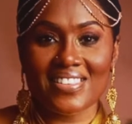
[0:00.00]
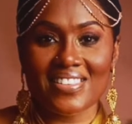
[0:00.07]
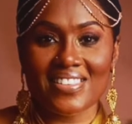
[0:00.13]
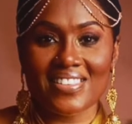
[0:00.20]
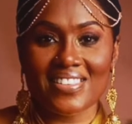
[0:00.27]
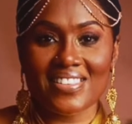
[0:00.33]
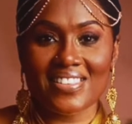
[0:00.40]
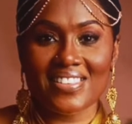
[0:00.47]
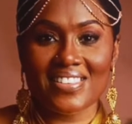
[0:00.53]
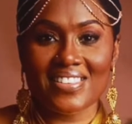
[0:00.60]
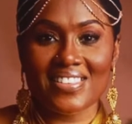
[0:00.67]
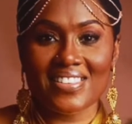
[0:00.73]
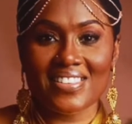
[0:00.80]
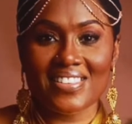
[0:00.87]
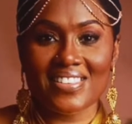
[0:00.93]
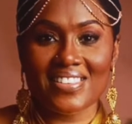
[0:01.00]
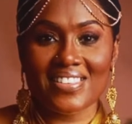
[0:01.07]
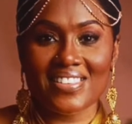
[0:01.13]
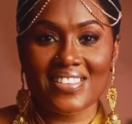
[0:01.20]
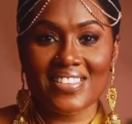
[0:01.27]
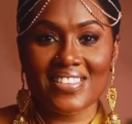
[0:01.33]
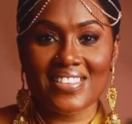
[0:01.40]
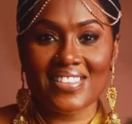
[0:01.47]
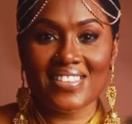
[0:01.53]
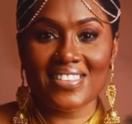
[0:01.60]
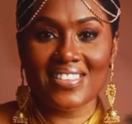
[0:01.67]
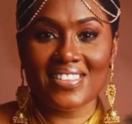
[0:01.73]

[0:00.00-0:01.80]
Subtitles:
Nobody speaks.